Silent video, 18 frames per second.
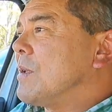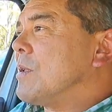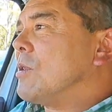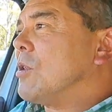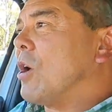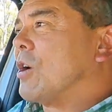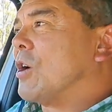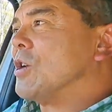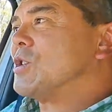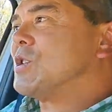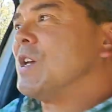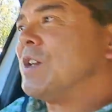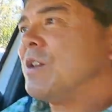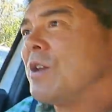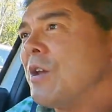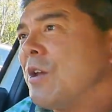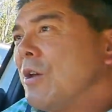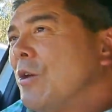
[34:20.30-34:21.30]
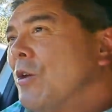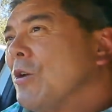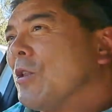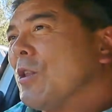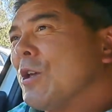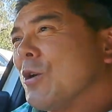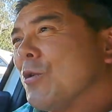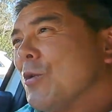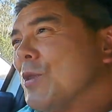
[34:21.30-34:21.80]
Like I said
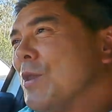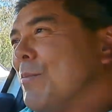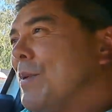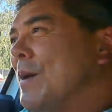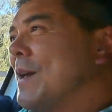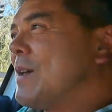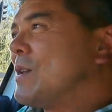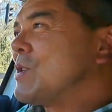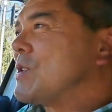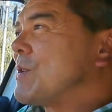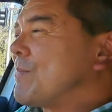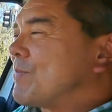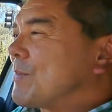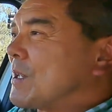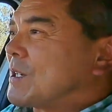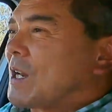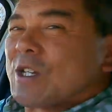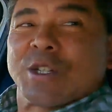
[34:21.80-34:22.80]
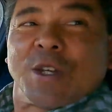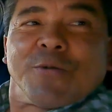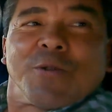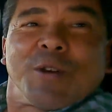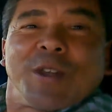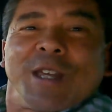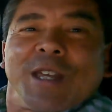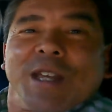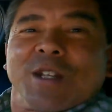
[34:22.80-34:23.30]
earlier in the piece, it does
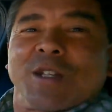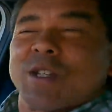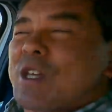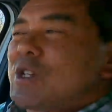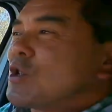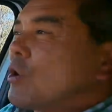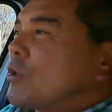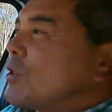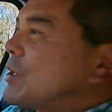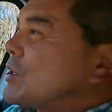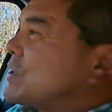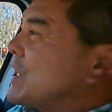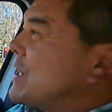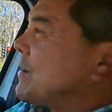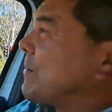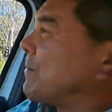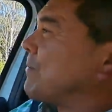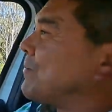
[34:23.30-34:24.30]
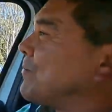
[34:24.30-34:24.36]
everything it says on the tin.